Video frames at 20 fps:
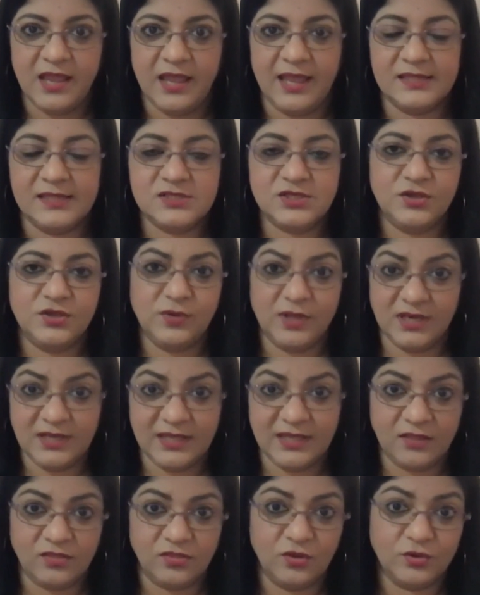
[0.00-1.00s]
And so you can
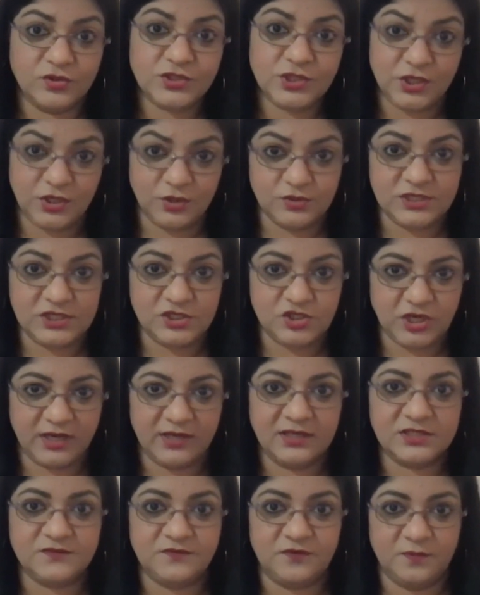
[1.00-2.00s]
get those QC
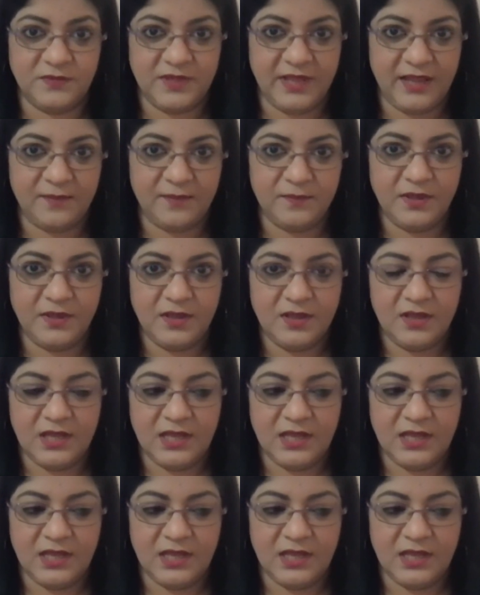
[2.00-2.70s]
checklists from them.